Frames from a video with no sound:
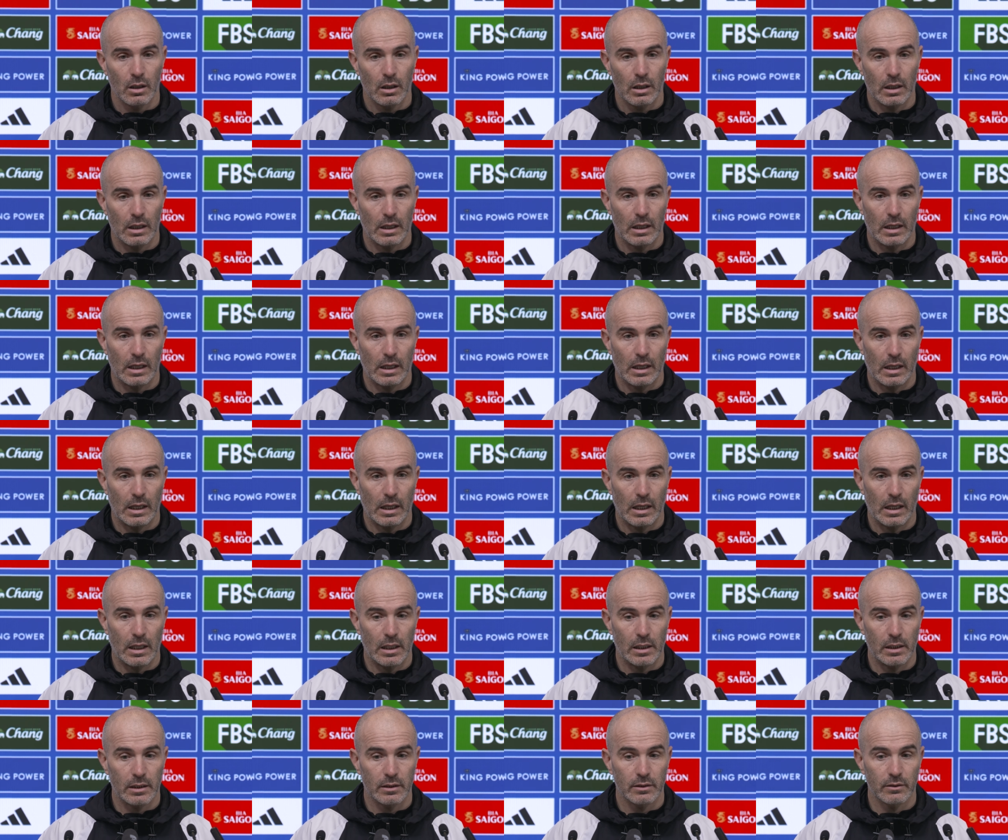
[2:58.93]

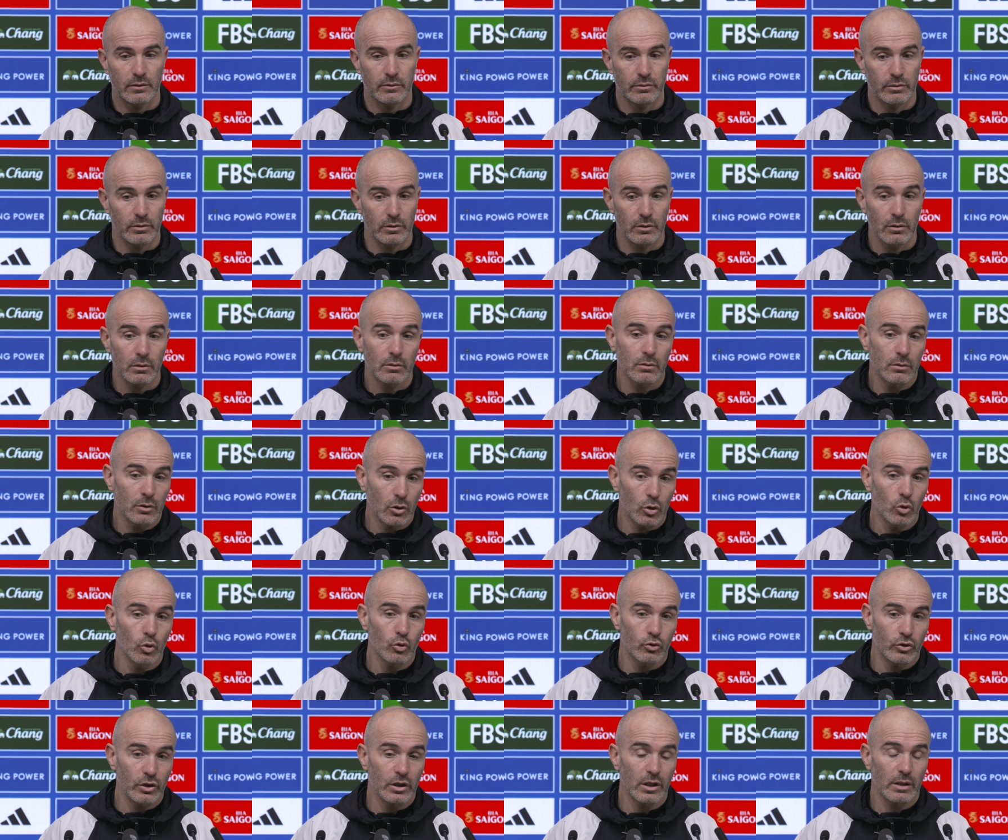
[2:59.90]
And the
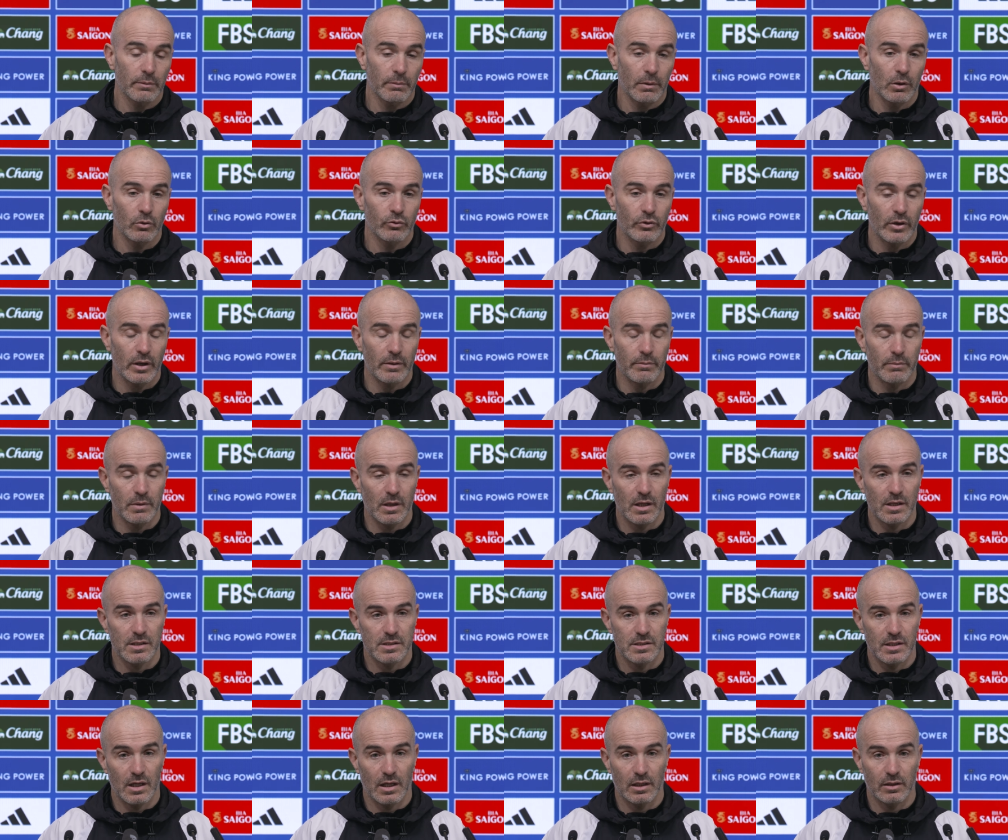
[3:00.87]
good thing about them
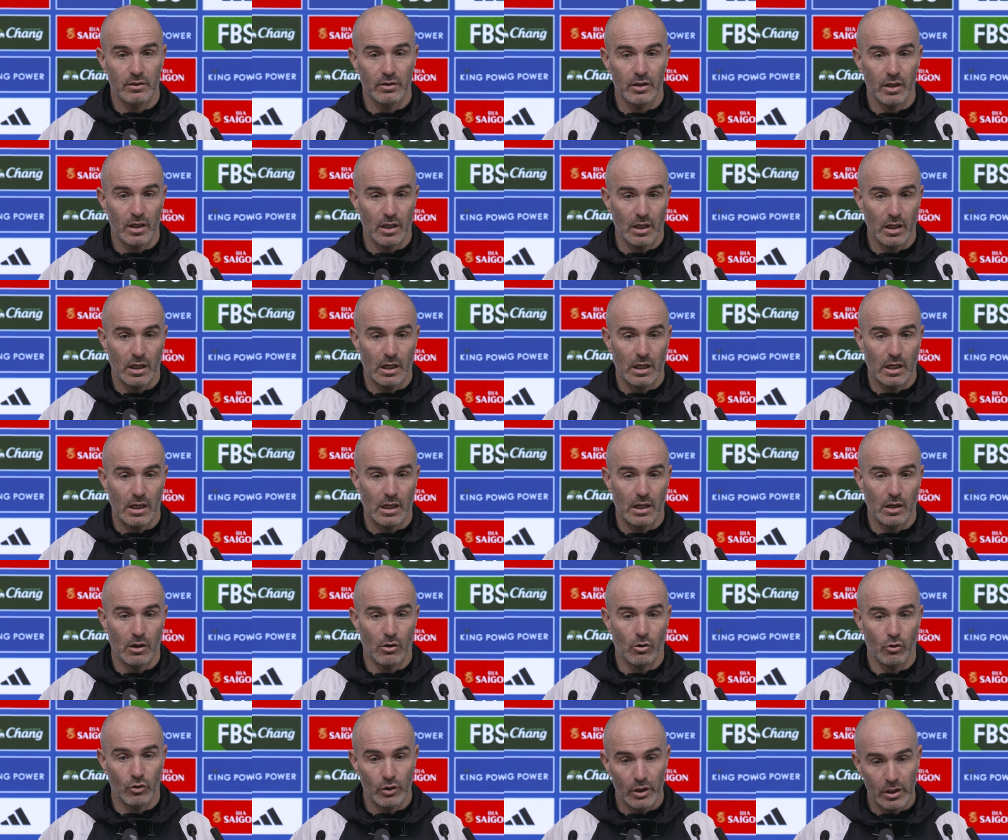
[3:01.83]
is that they are
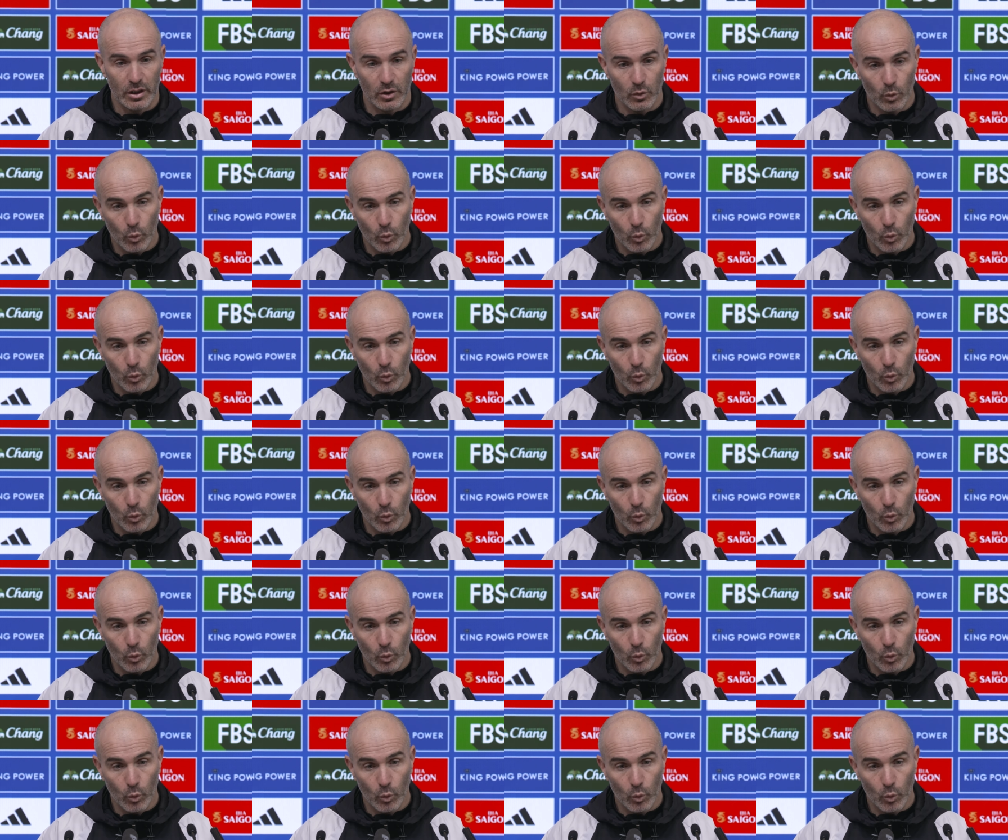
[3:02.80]
already